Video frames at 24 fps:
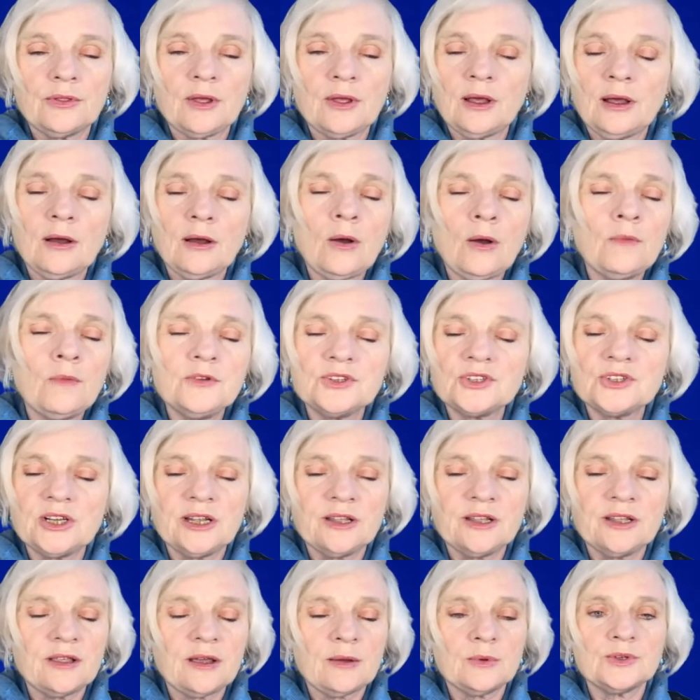Obviously,
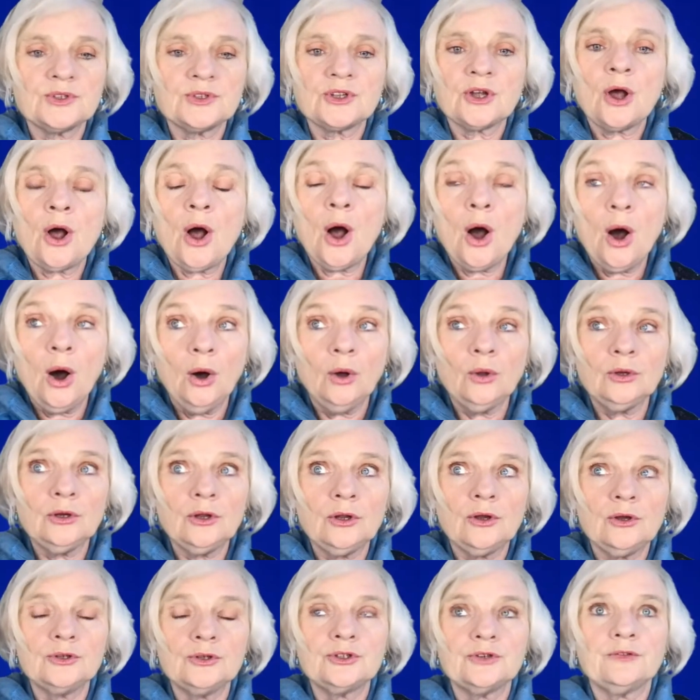there was a whole
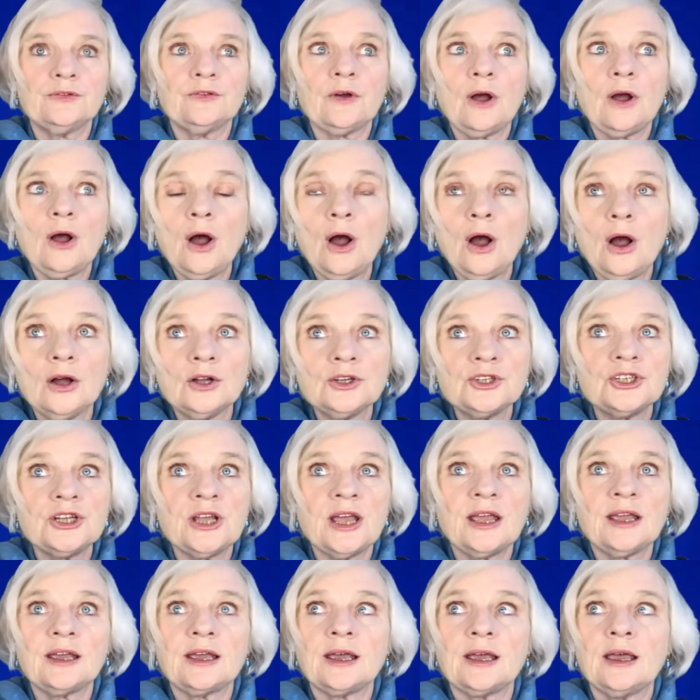load of
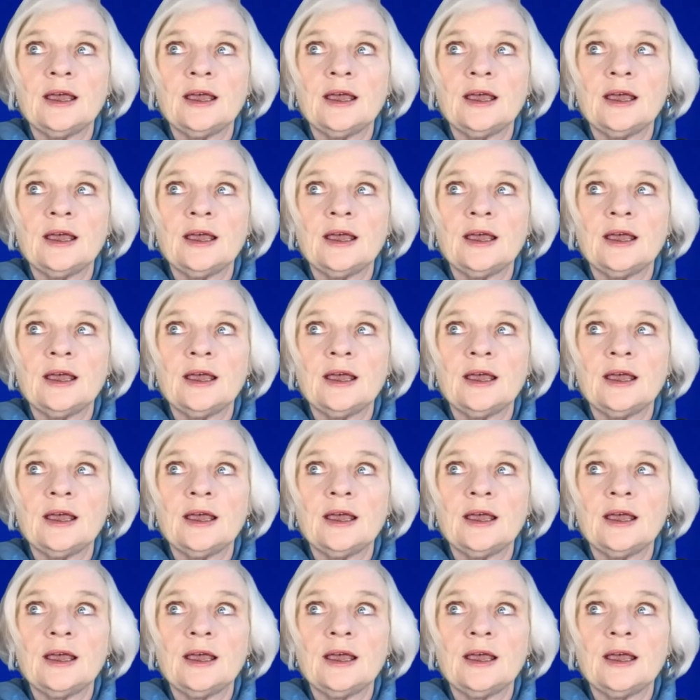heartache